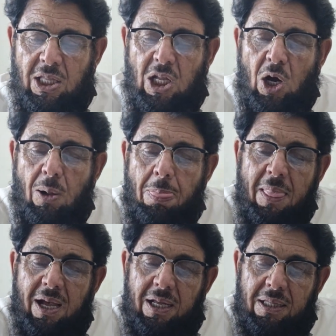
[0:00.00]
Now,
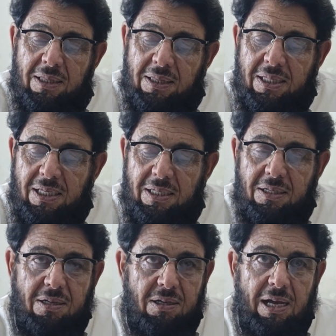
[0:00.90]

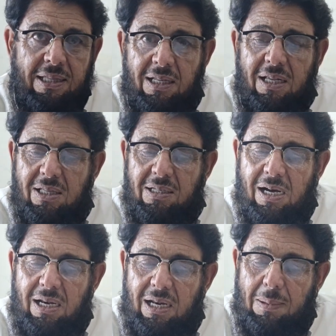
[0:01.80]
the anal
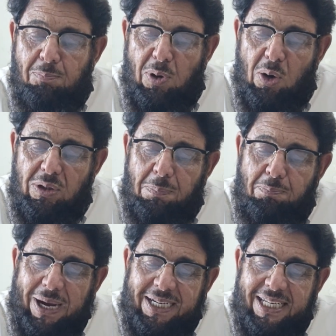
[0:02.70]
canal above the
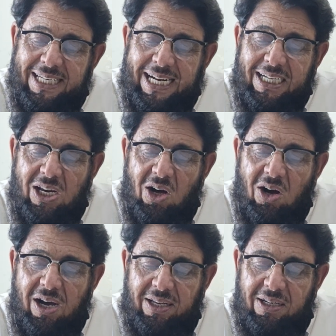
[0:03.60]
pectinate
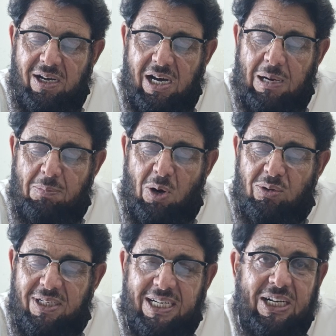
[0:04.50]
line or
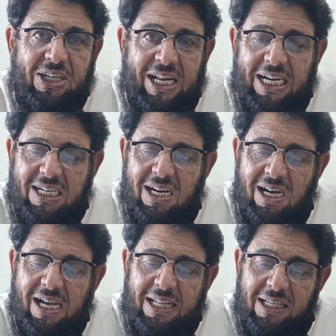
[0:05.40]
above the dentate
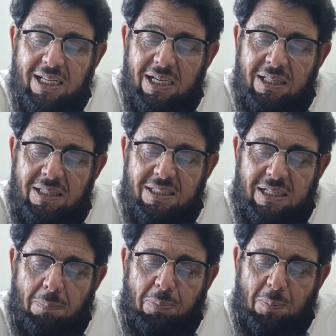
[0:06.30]
line, this
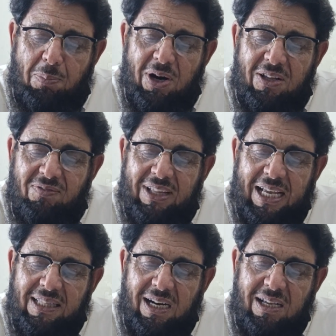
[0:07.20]
upper part of
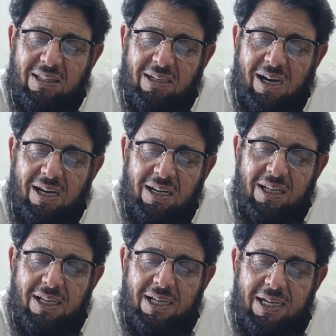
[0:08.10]
the anal canal,
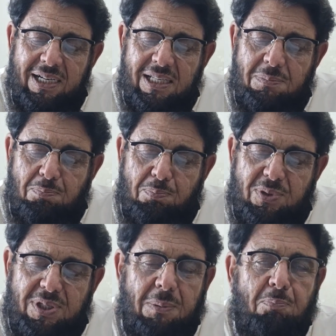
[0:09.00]
it is
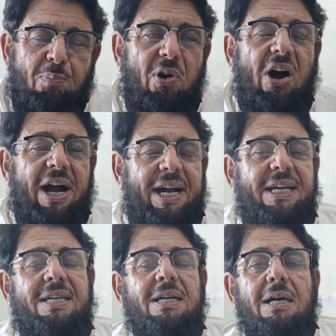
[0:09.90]

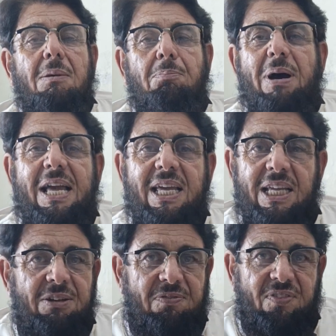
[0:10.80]
supplied by
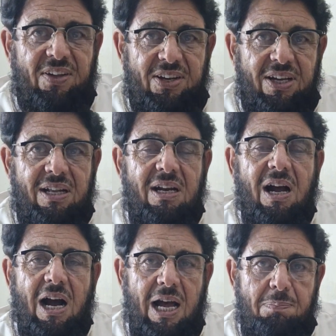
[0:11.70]
inferior
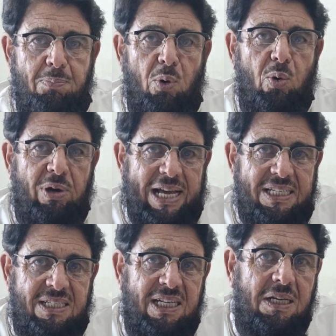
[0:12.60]

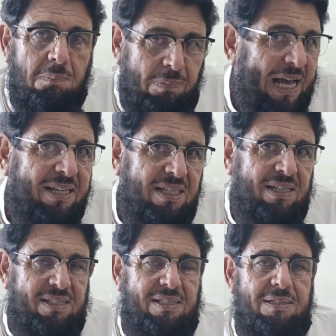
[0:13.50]
hypogastric
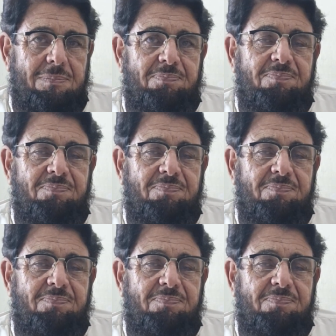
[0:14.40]
plexus,